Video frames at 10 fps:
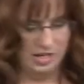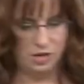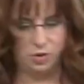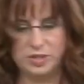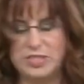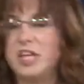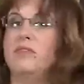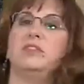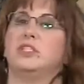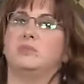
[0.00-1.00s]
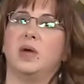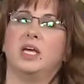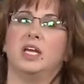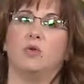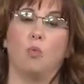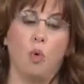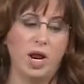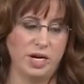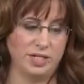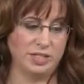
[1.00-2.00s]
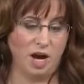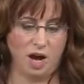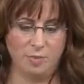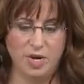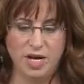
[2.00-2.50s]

you know, instead of just making it one at a time,